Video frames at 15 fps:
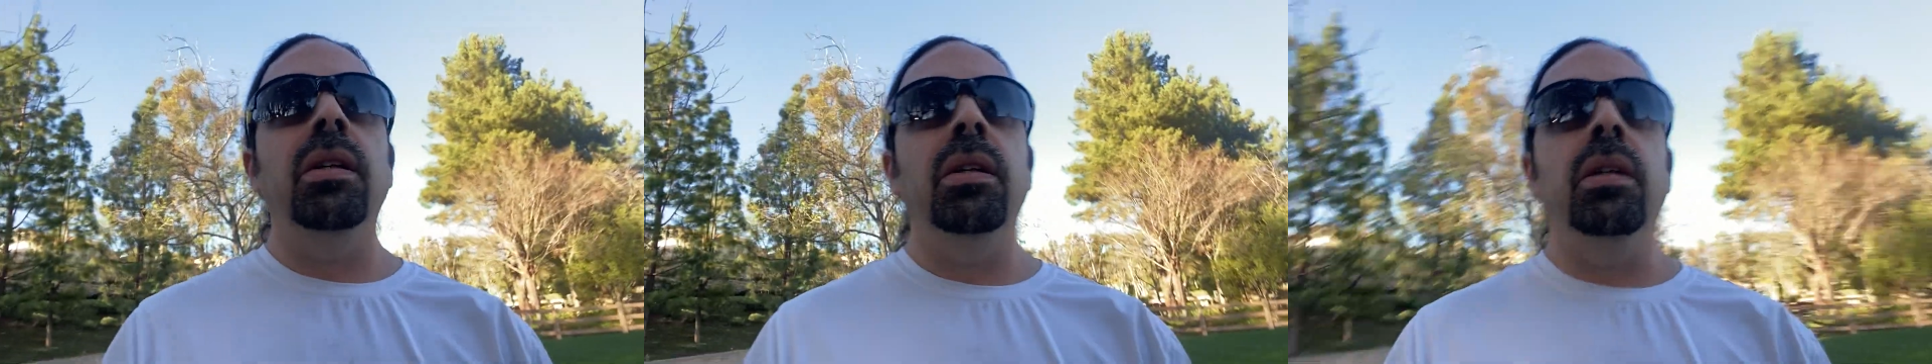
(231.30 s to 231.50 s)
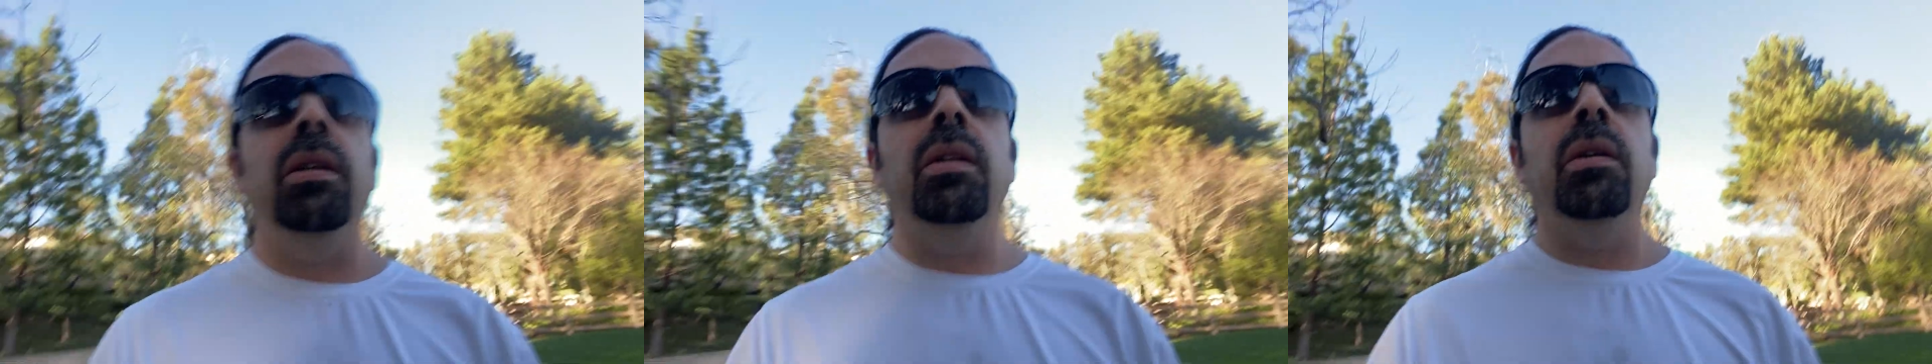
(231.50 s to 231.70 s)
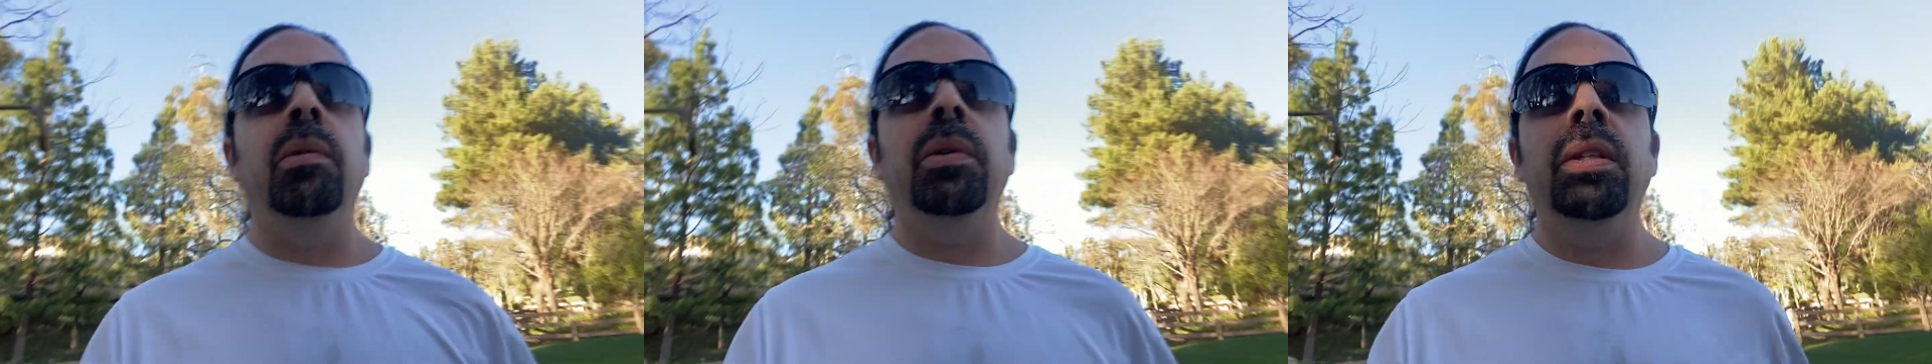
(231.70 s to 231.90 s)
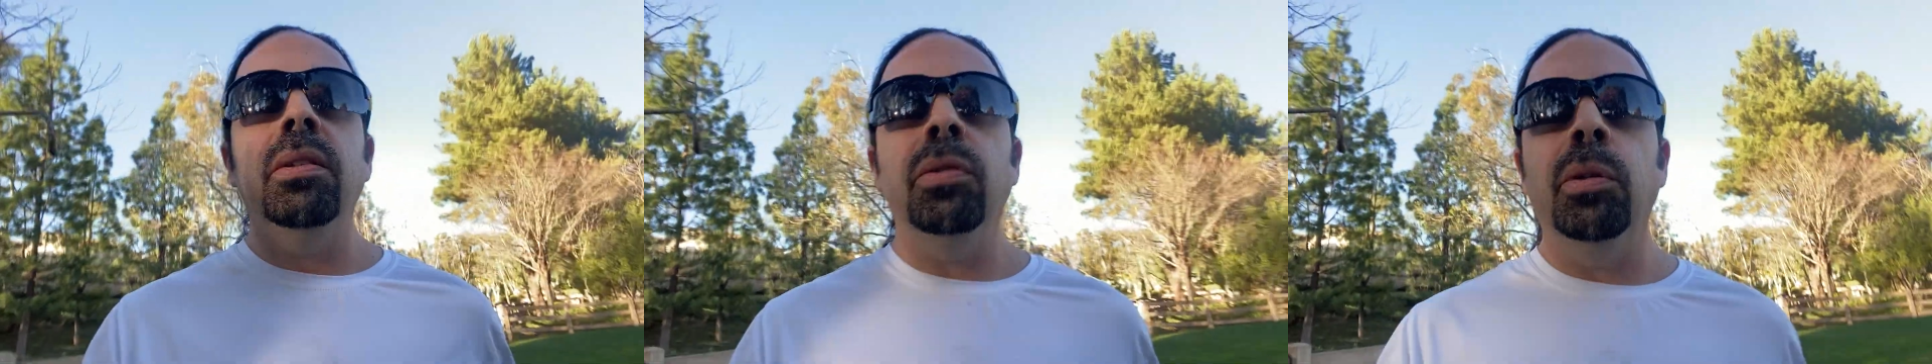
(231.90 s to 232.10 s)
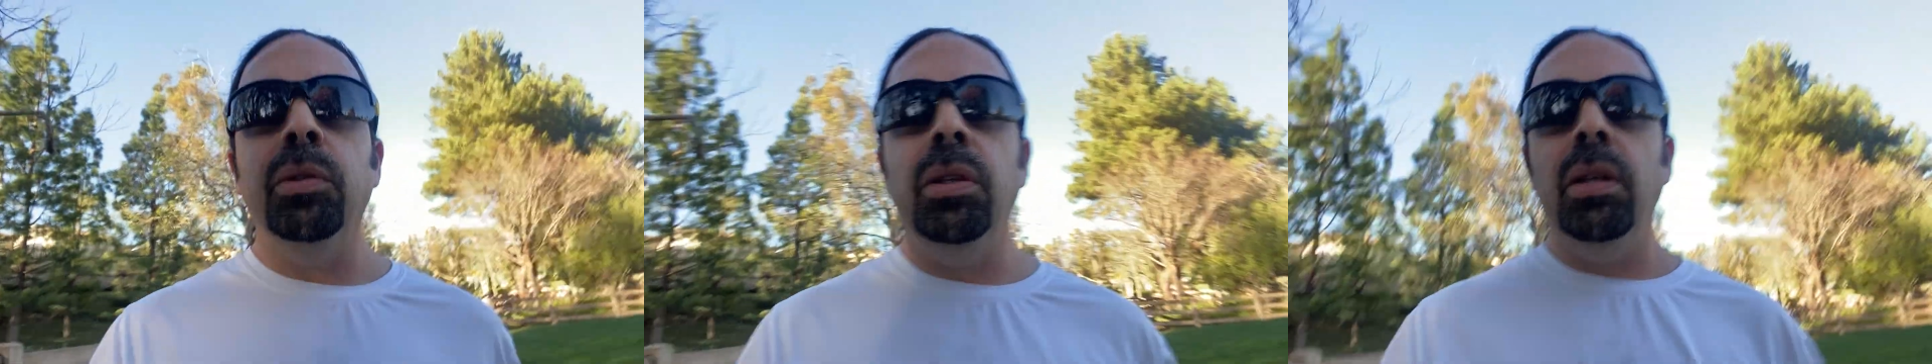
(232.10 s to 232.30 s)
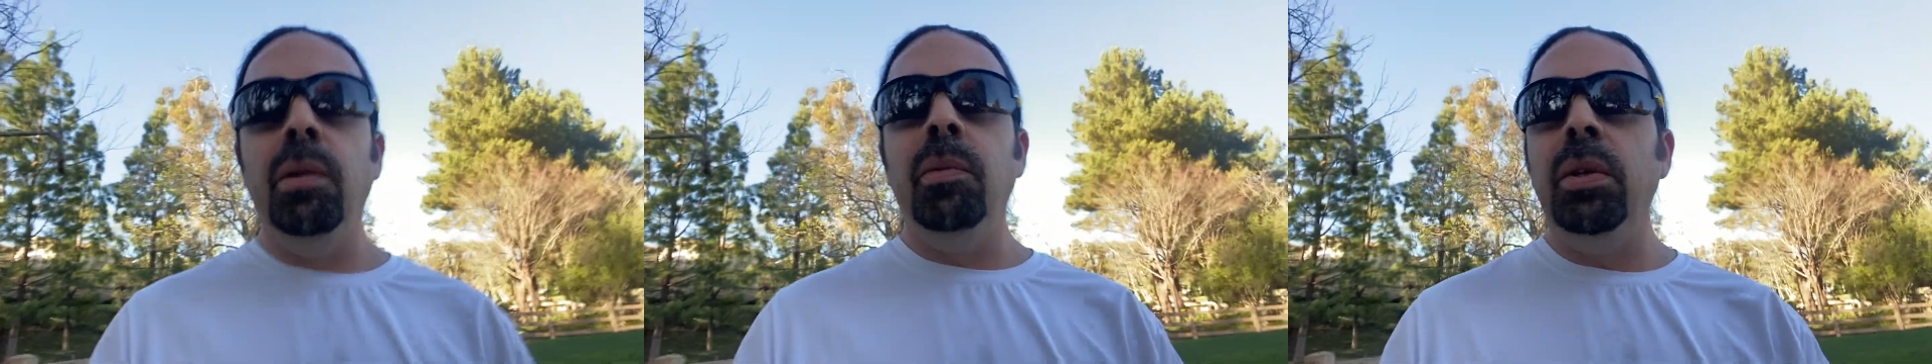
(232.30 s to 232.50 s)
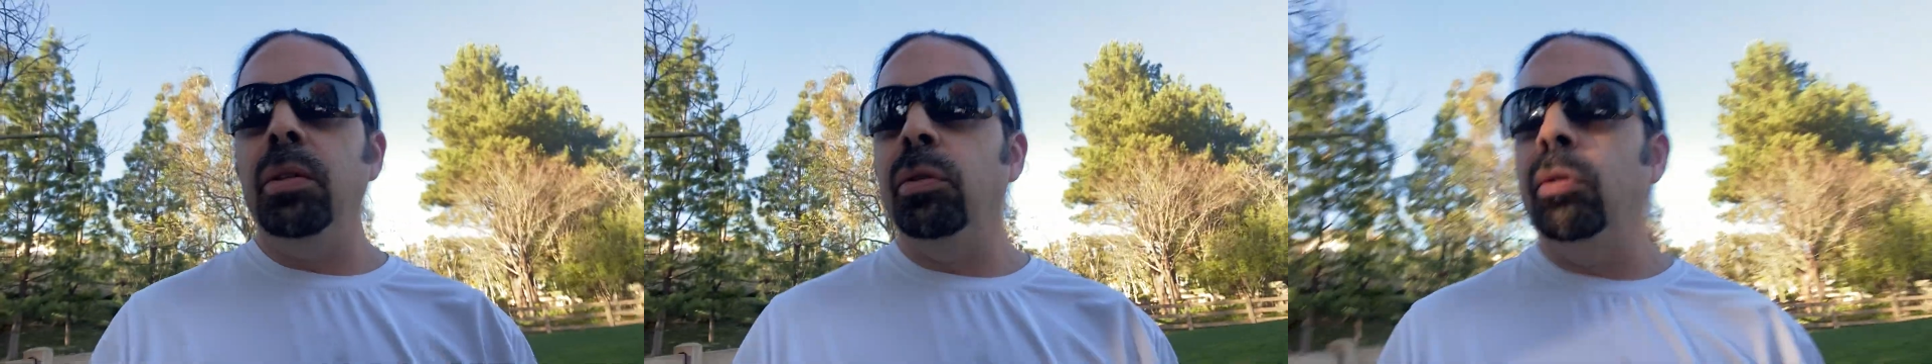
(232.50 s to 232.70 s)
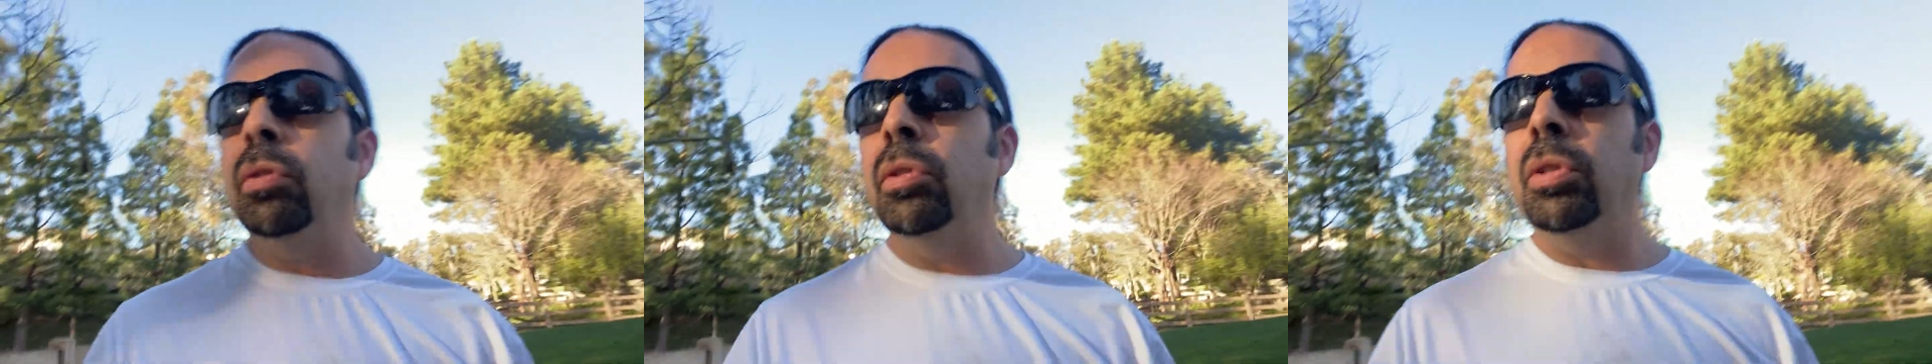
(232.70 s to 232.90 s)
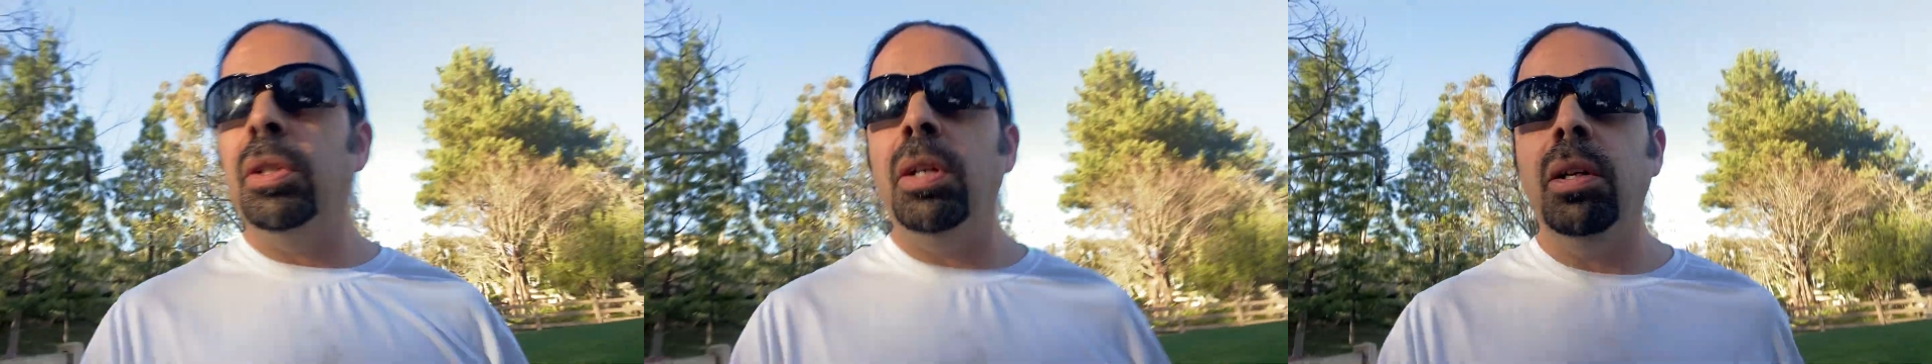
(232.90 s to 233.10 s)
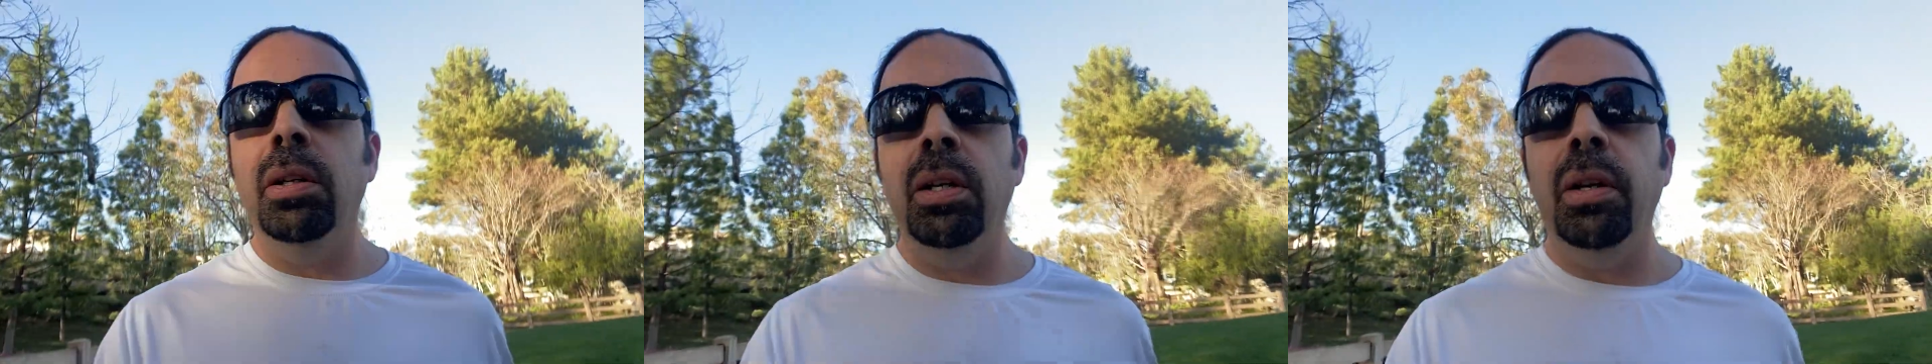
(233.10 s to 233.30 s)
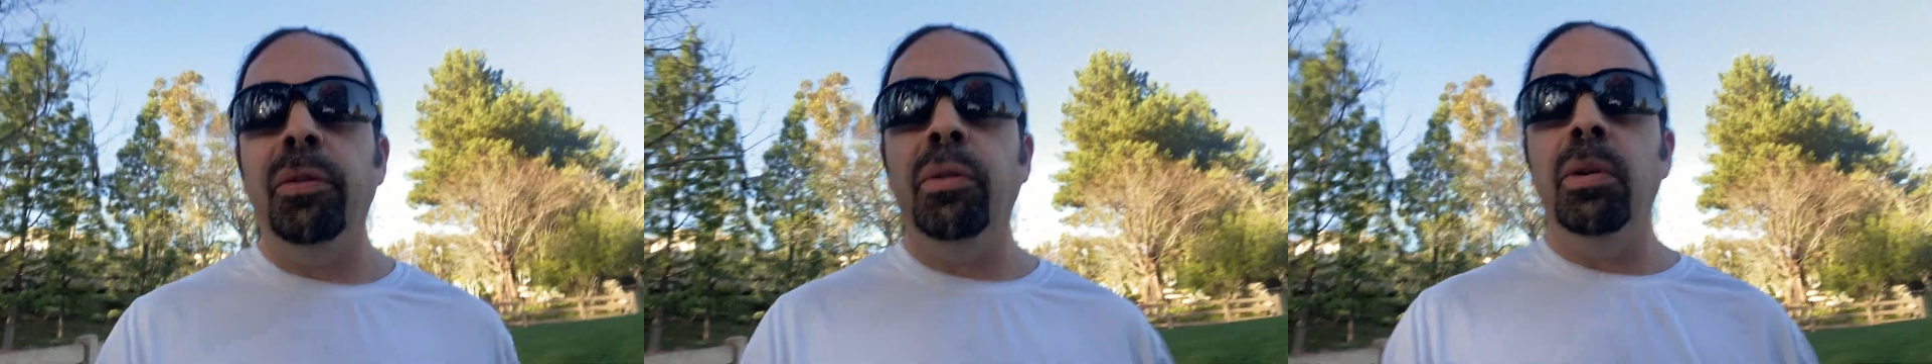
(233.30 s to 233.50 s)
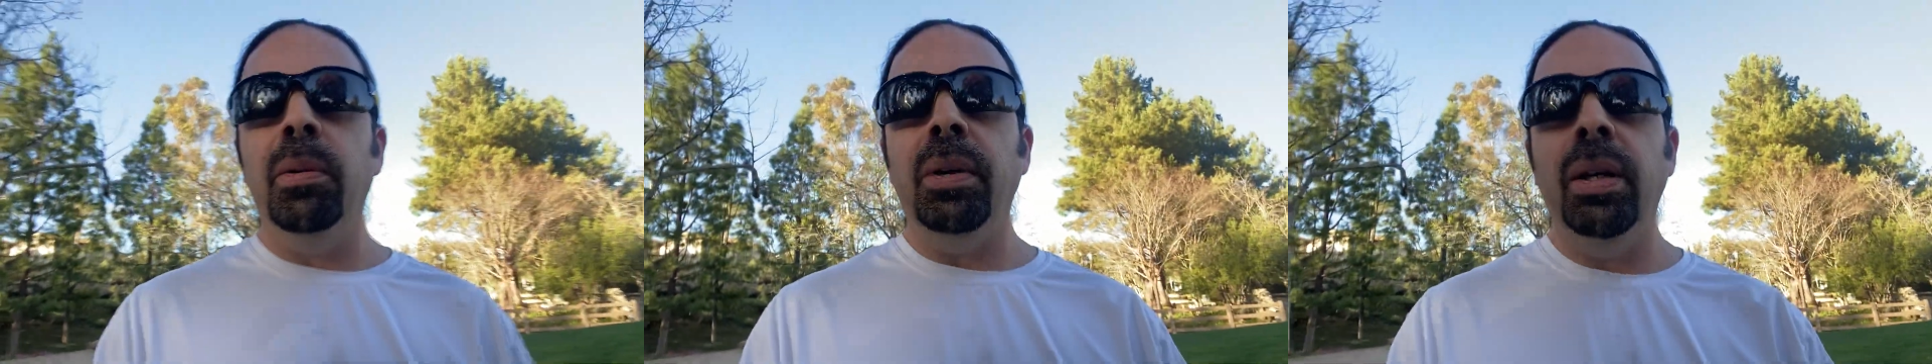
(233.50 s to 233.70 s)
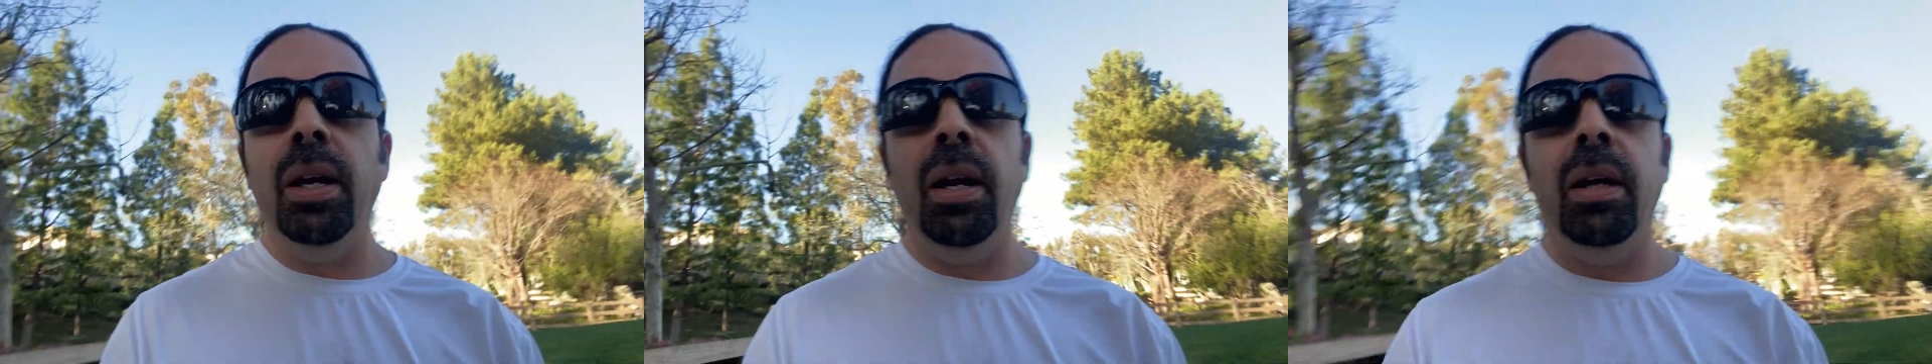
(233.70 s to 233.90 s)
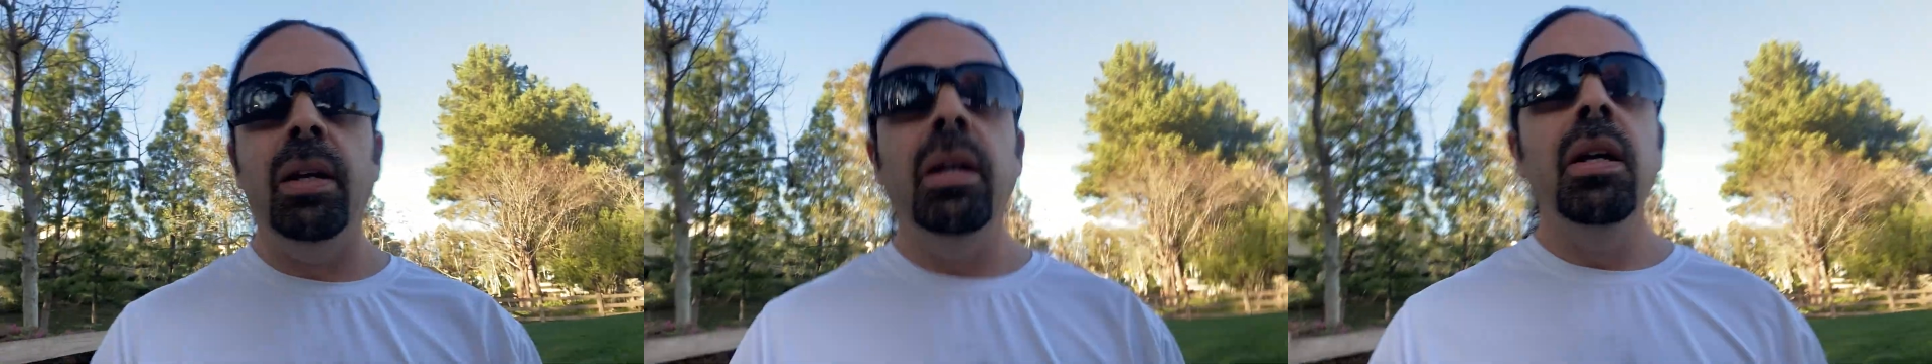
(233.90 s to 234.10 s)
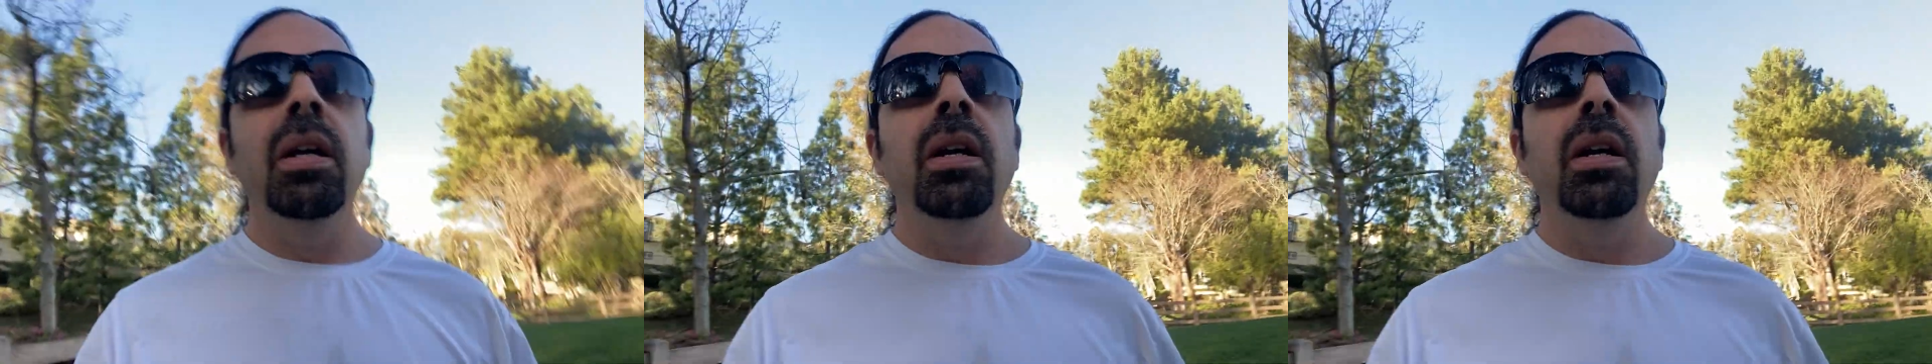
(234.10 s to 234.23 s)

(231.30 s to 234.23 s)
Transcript: you know, with this whole thing with Social Security, 401k,